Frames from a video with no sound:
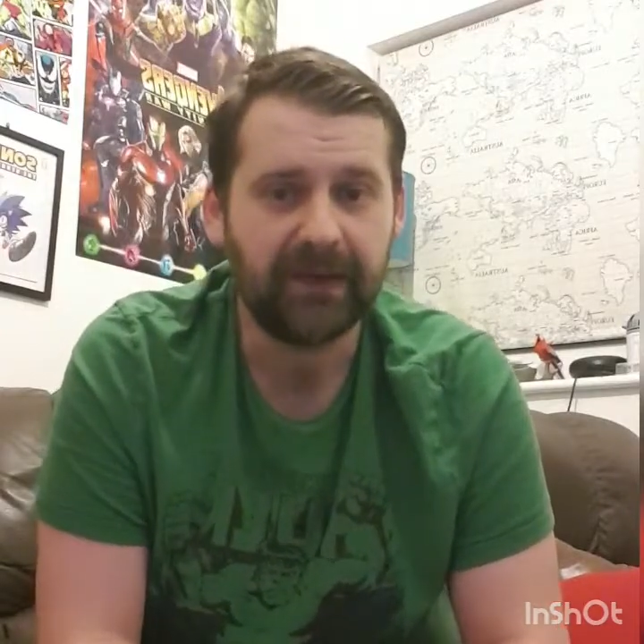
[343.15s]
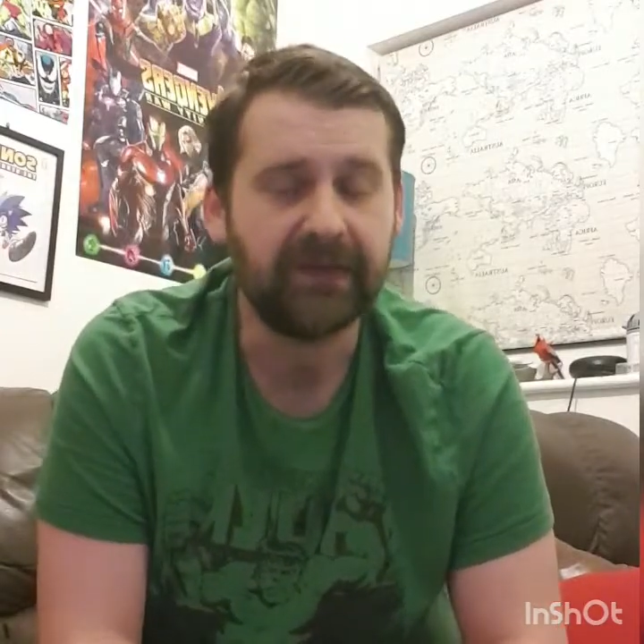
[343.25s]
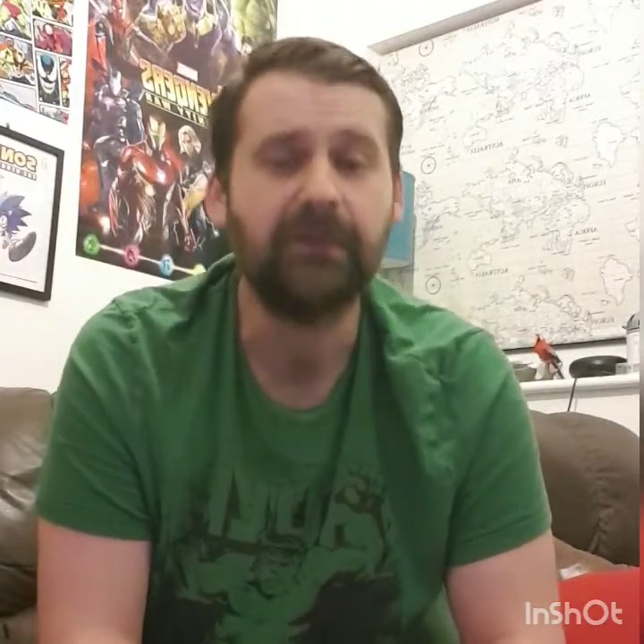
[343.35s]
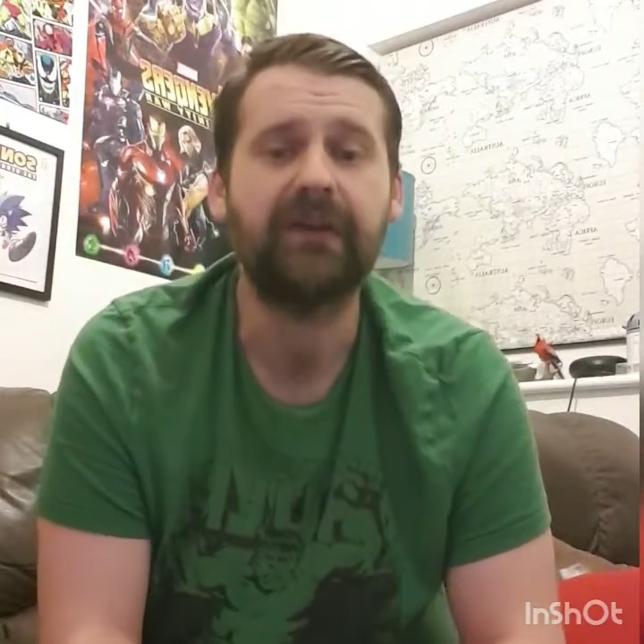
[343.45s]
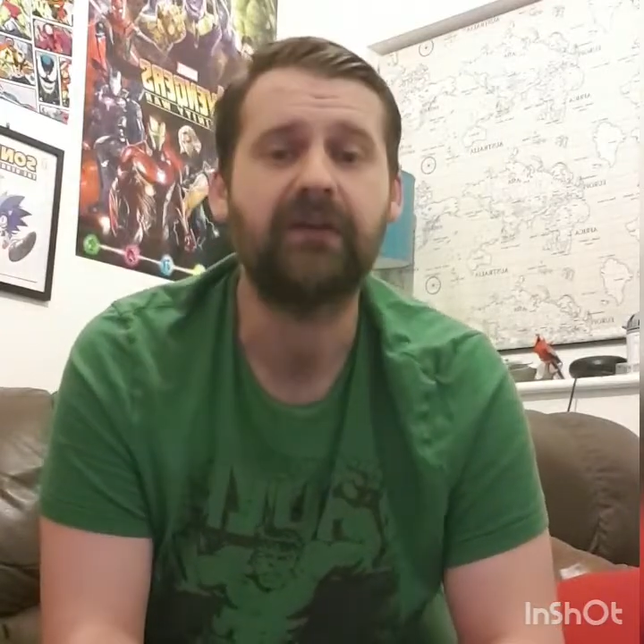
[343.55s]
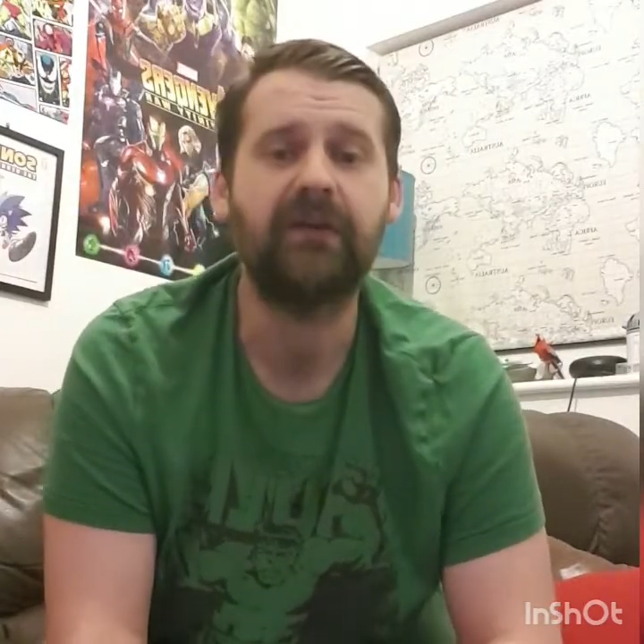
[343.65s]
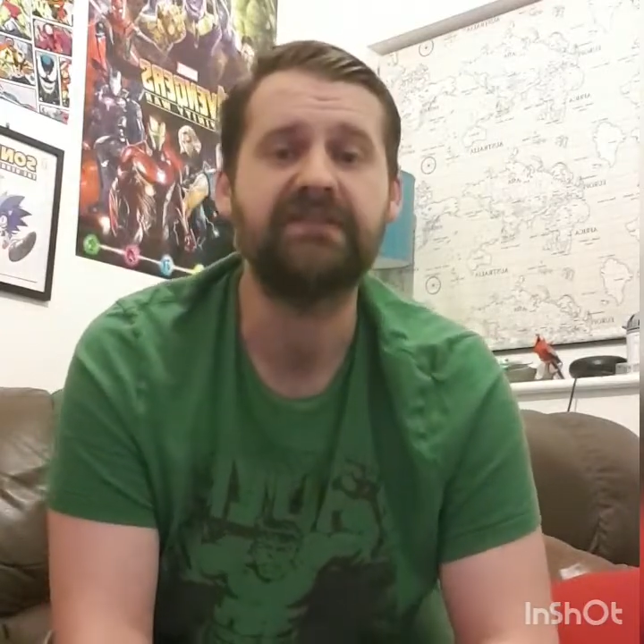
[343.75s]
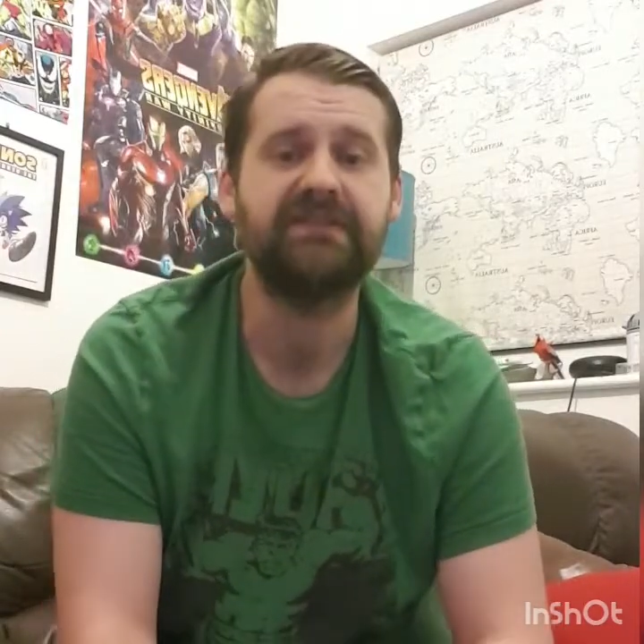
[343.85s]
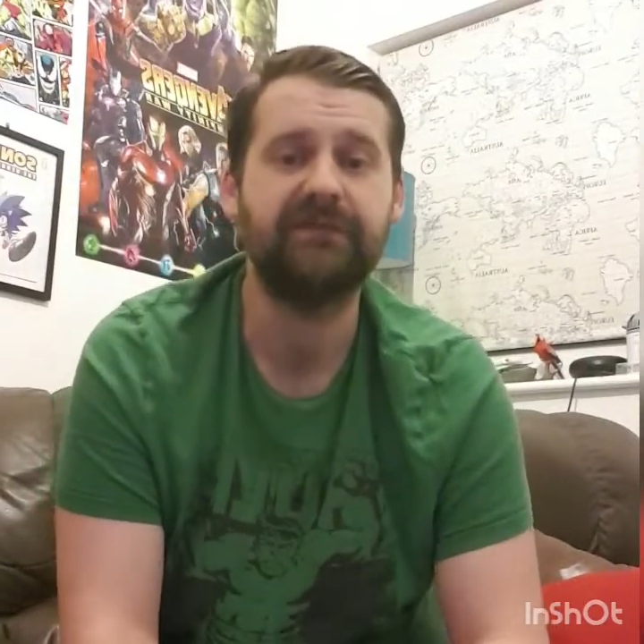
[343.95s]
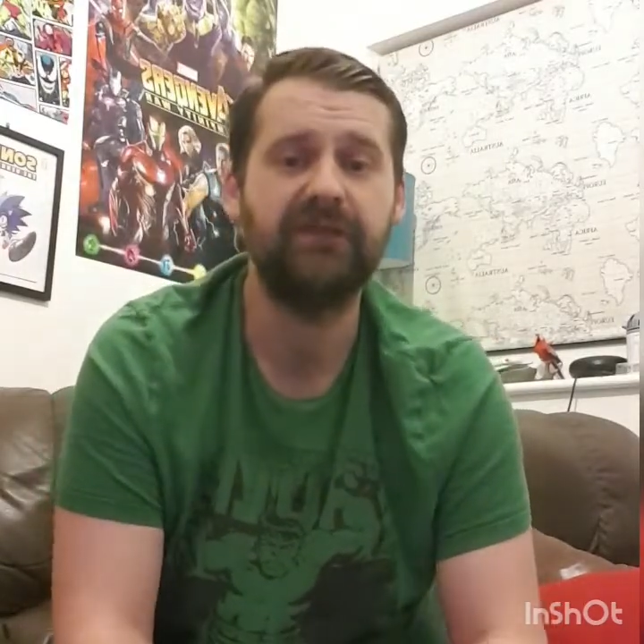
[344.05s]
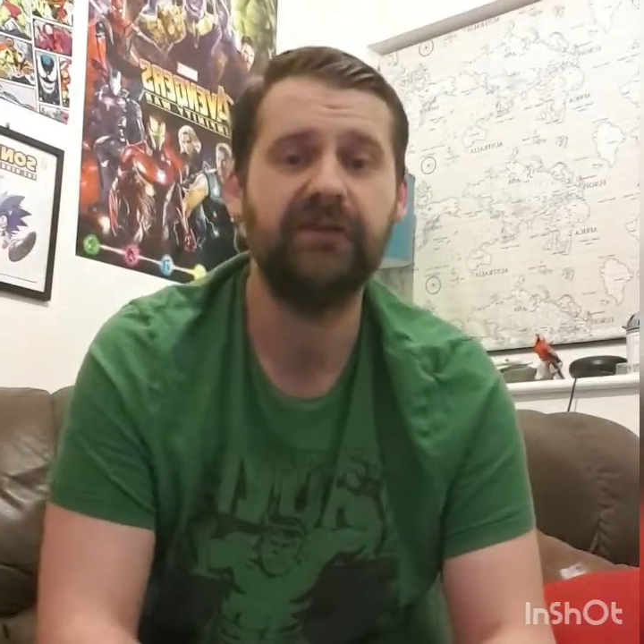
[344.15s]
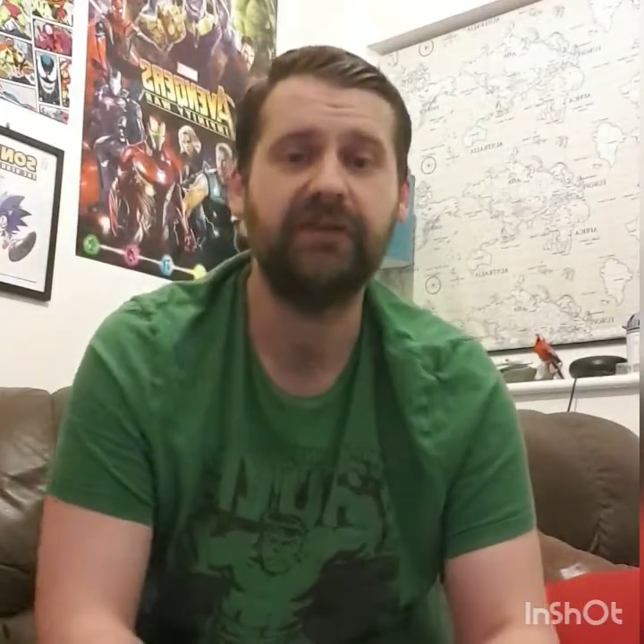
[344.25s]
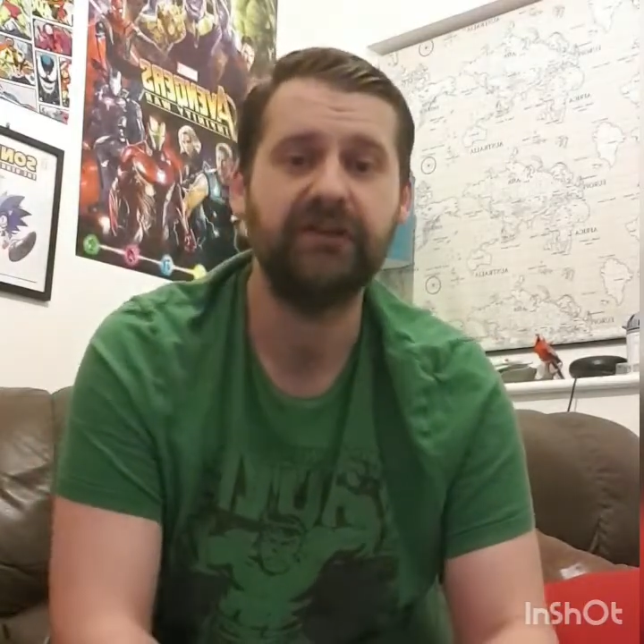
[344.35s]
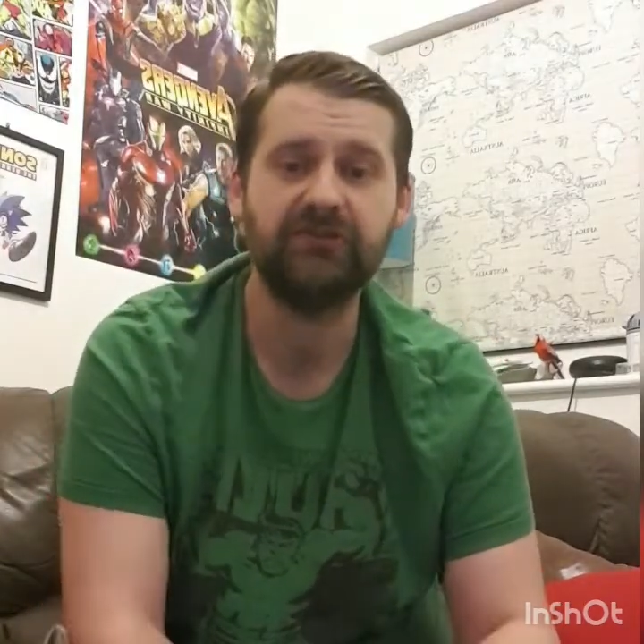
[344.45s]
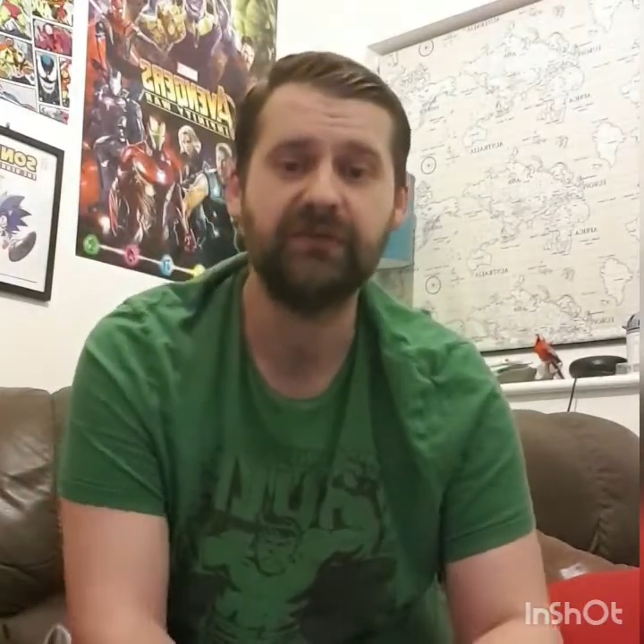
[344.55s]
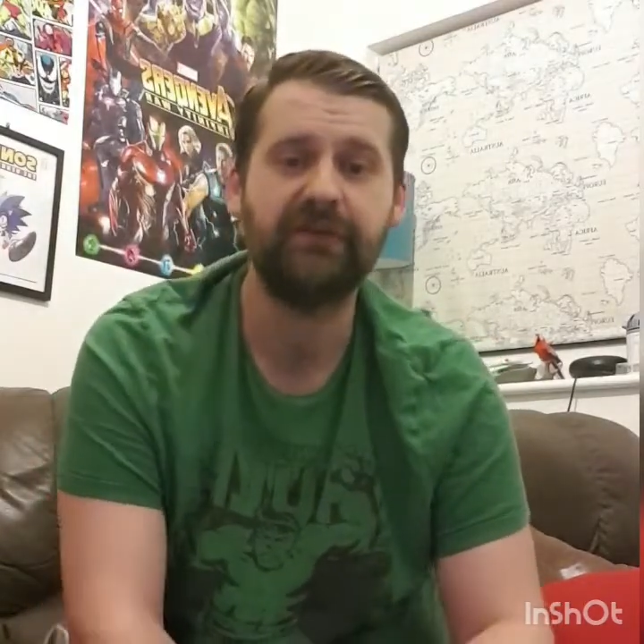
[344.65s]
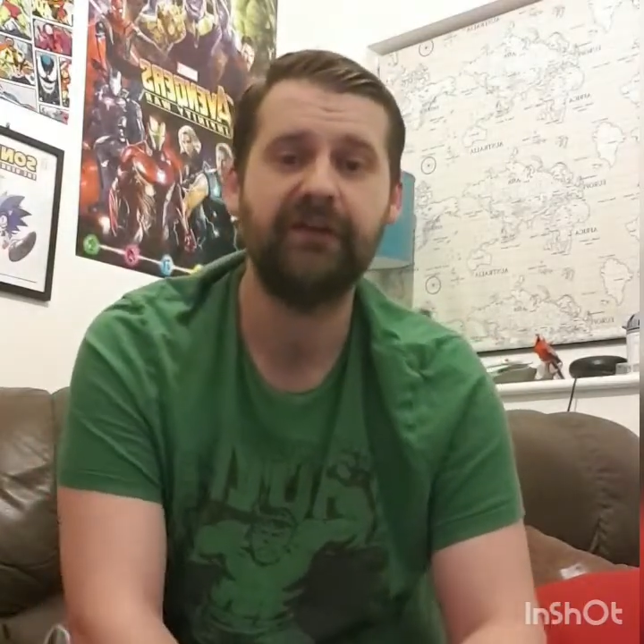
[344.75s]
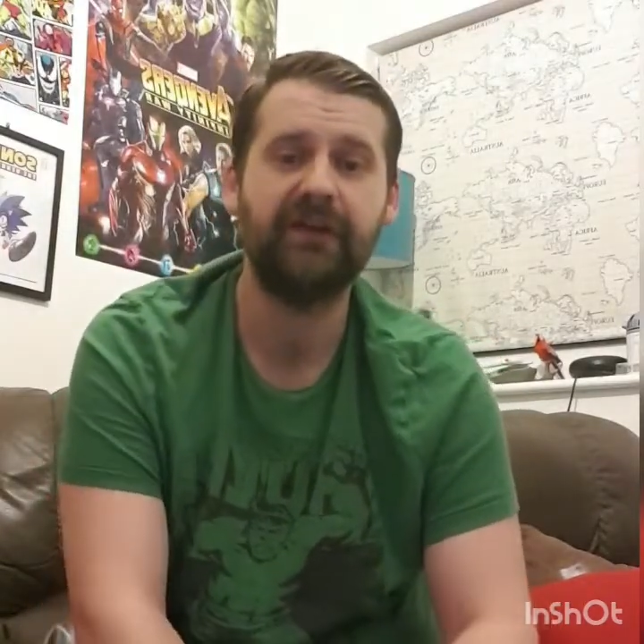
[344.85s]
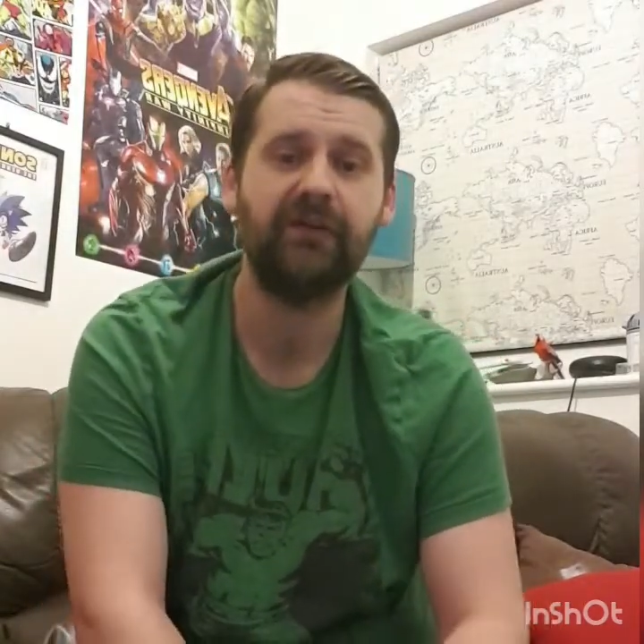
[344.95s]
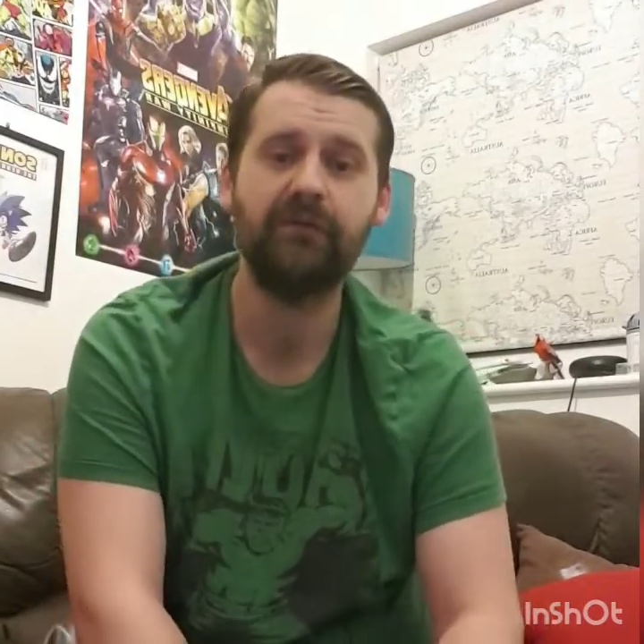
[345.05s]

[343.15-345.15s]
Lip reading: Anyway guys, if you enjoyed the video,